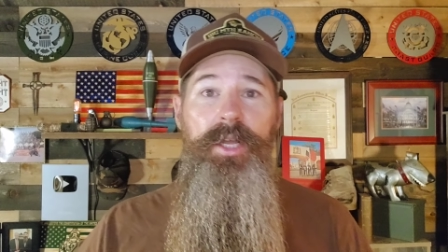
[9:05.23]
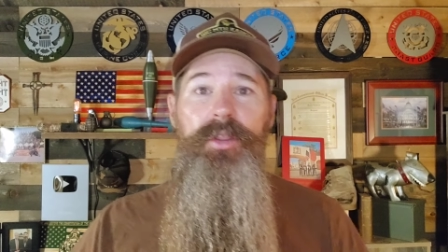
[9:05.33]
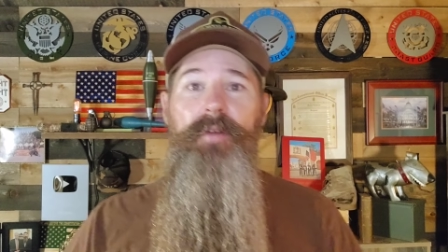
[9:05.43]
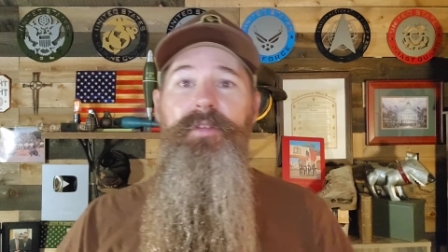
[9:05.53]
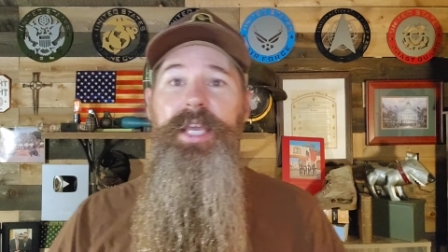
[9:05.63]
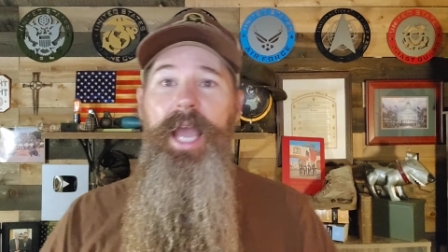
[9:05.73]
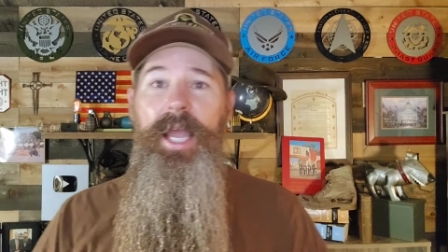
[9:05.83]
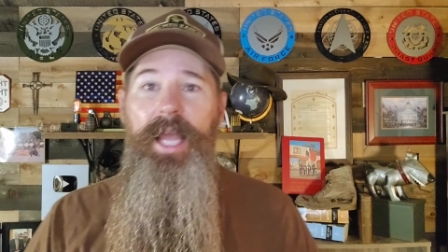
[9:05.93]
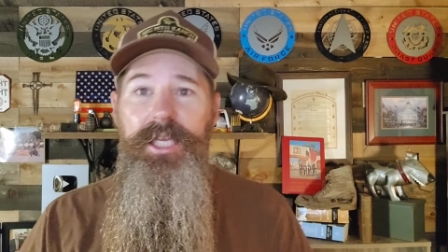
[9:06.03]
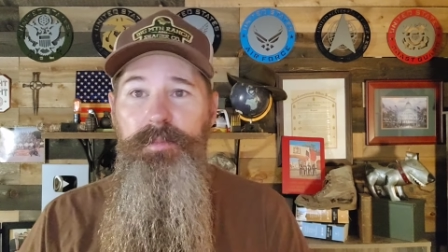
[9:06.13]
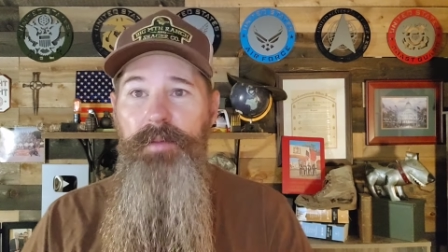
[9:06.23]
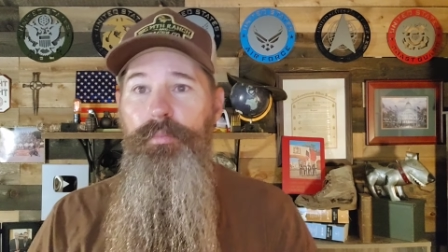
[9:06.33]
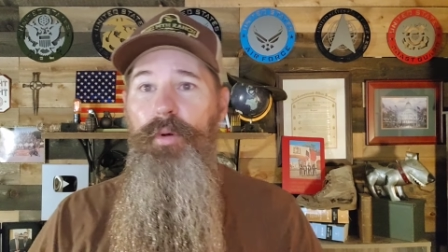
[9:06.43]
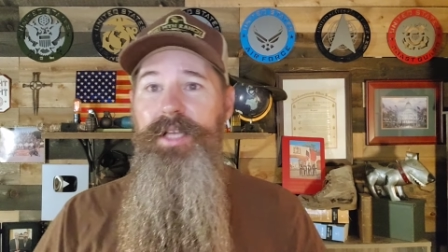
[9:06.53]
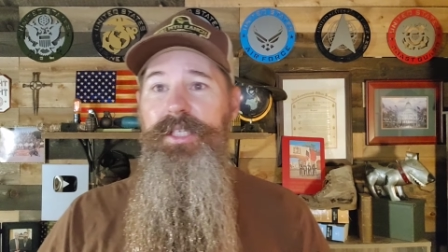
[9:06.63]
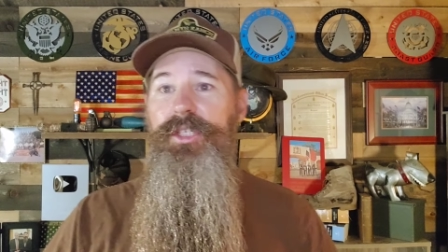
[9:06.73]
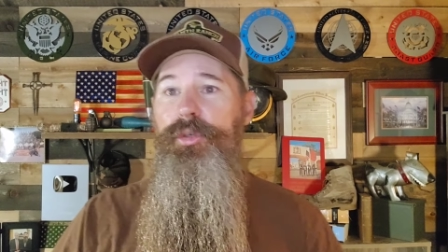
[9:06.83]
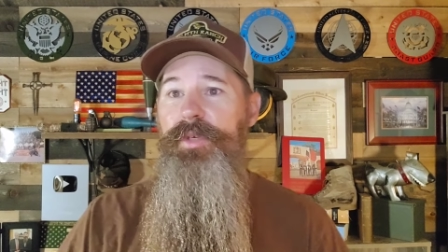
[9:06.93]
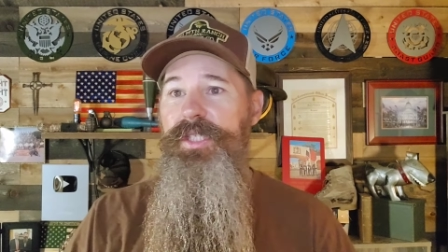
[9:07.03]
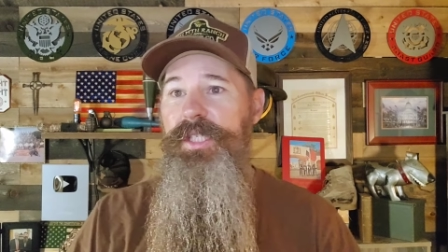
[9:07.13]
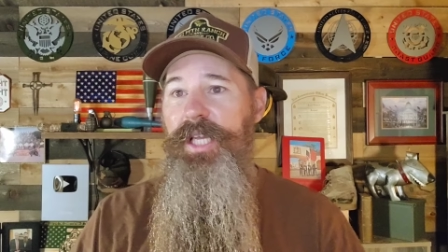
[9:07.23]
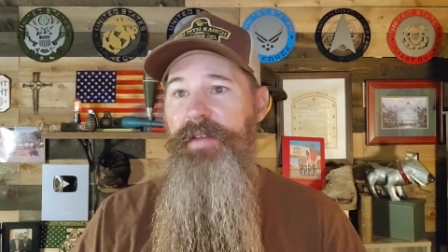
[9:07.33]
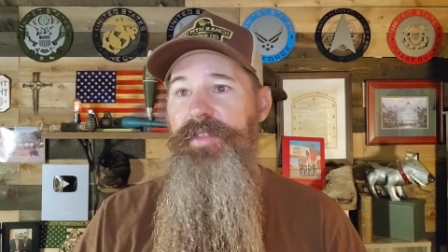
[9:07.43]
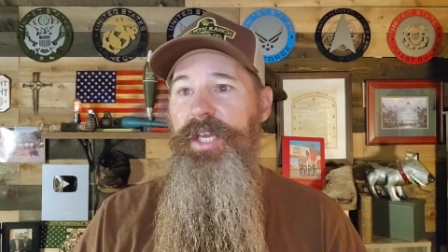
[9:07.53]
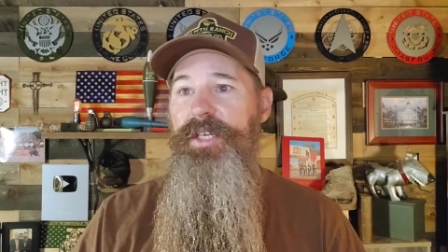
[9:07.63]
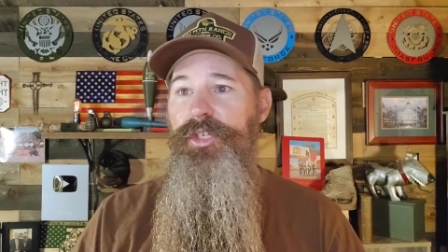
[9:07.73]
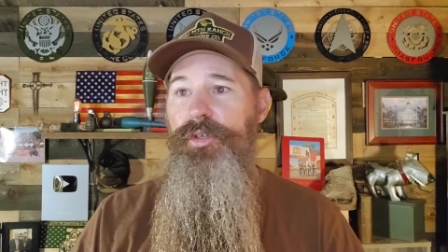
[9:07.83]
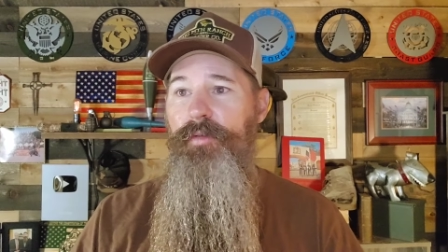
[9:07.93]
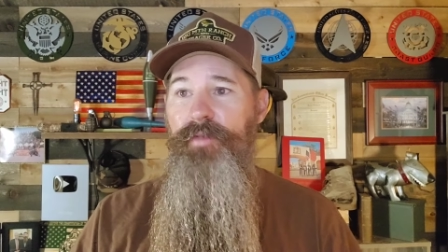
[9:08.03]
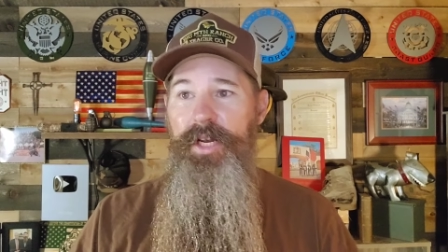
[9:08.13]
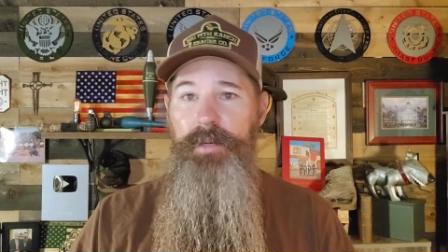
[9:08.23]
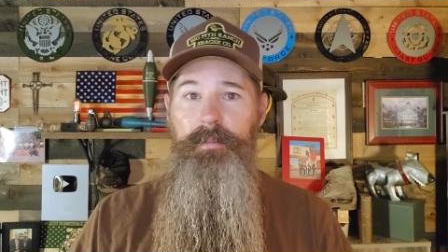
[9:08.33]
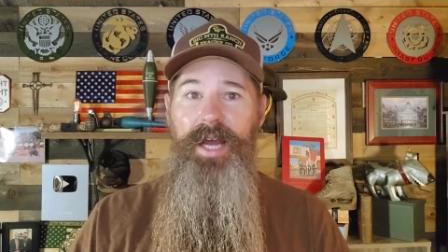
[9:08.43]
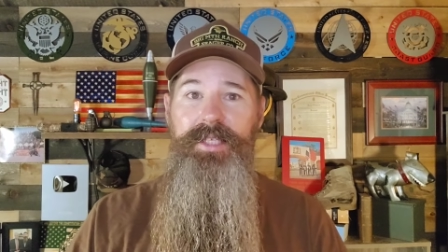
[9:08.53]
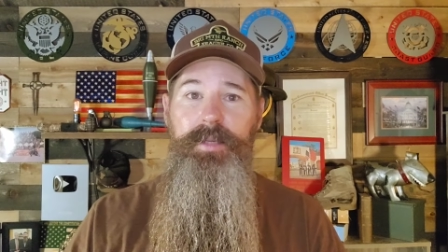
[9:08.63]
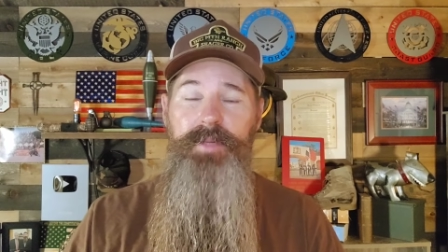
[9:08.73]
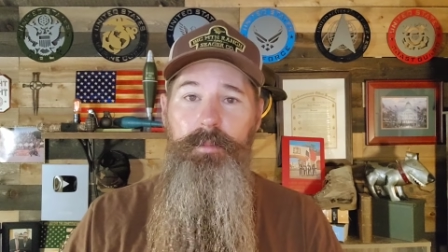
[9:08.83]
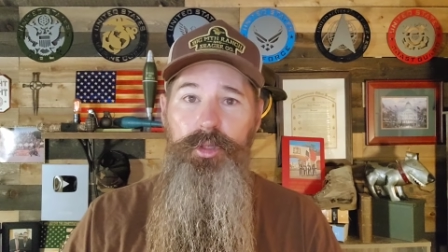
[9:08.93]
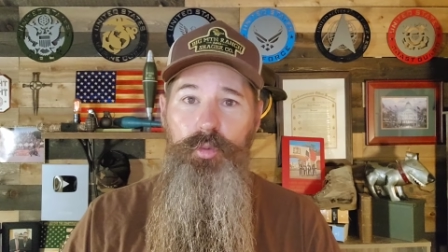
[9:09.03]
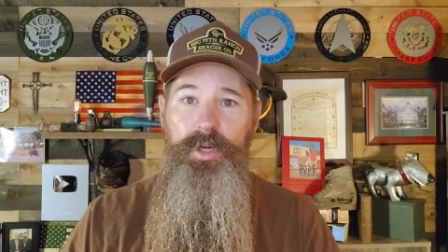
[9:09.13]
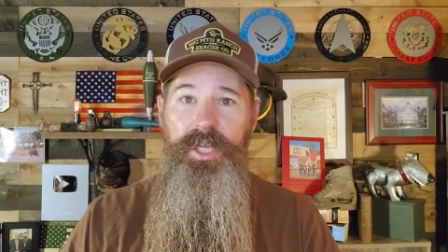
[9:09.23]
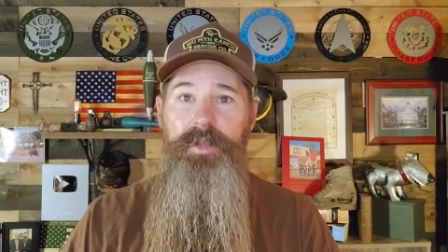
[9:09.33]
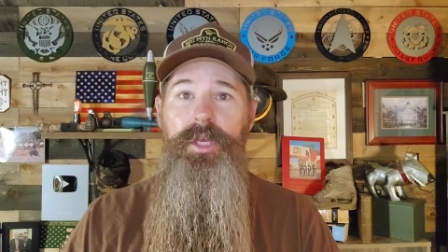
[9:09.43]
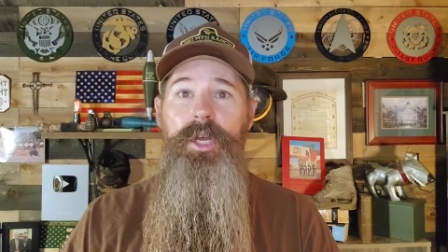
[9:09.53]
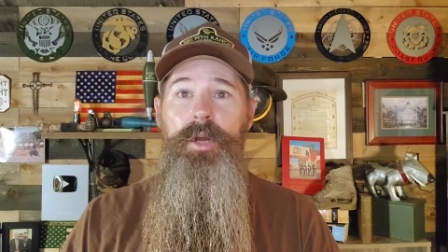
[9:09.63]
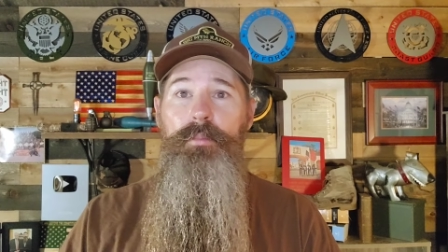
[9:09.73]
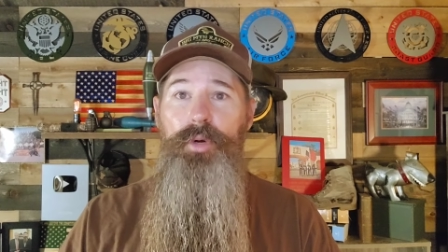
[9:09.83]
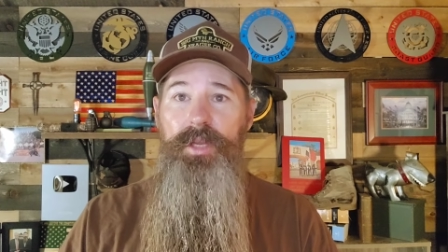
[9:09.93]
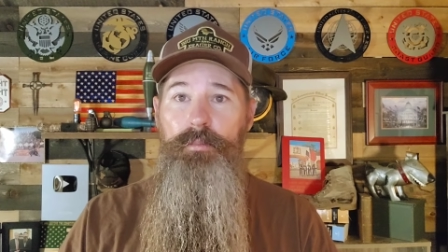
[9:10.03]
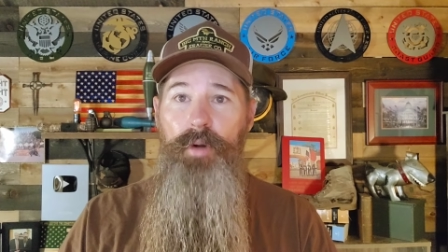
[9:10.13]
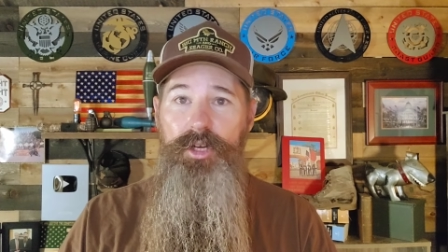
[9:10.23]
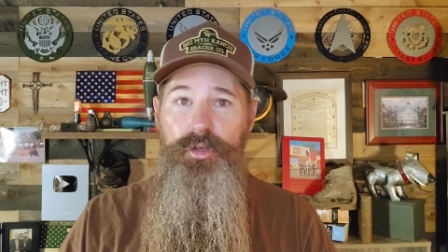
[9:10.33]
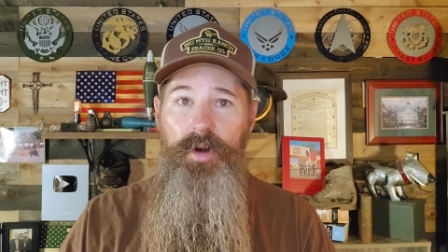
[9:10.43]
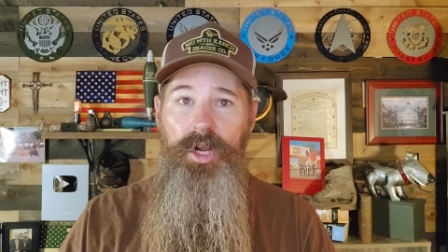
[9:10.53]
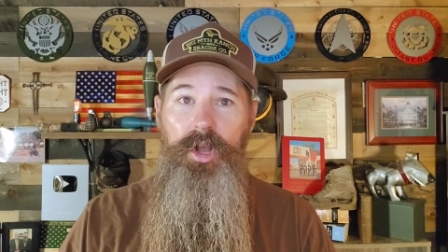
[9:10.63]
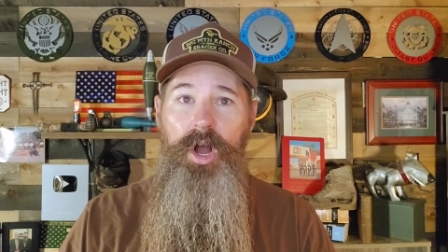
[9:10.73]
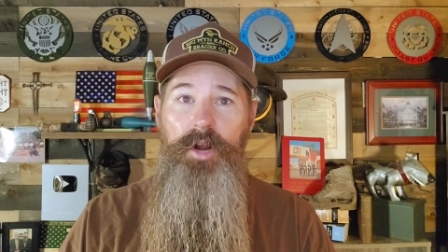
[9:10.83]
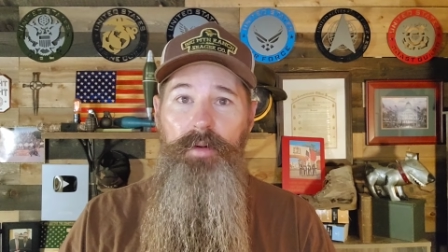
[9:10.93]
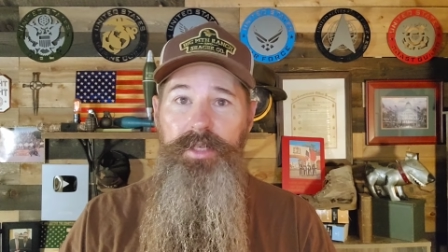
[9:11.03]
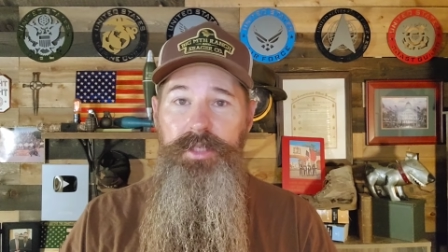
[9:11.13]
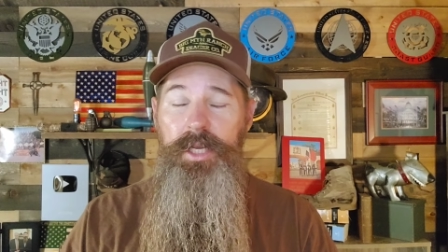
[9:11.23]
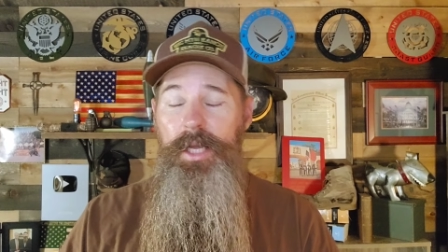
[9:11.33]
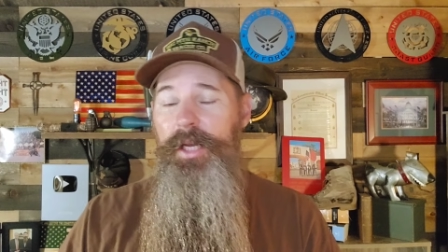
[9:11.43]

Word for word: The VA has been pressing to receive the additional funding by September 20th, putting pressure on Congress.